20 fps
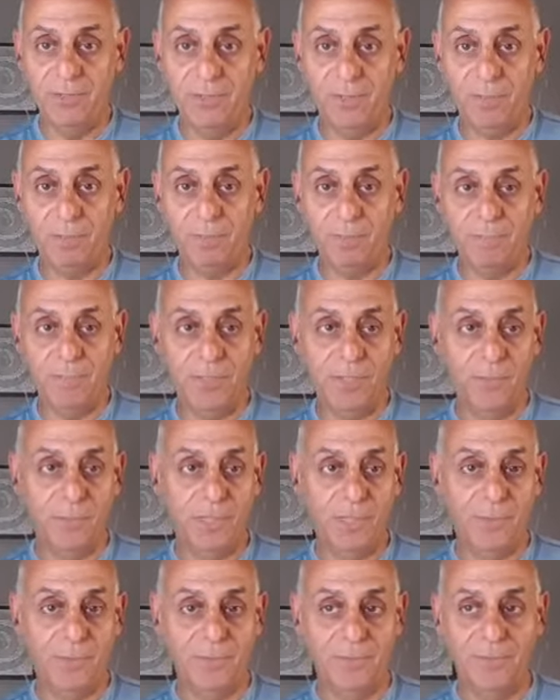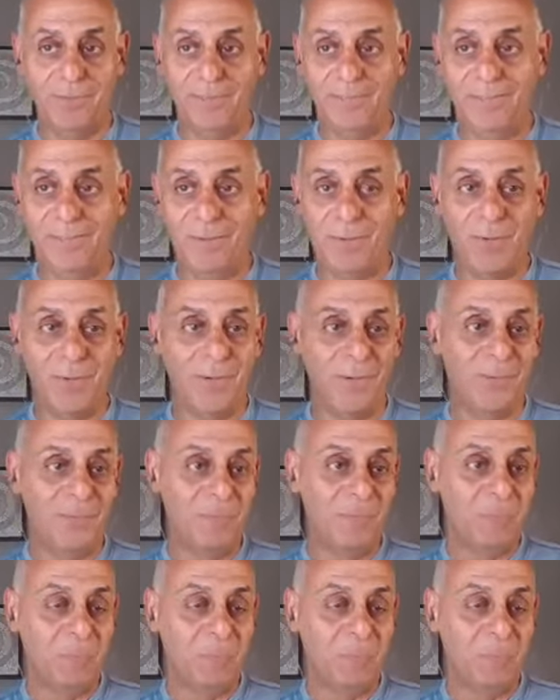Oh, there we go. There we go.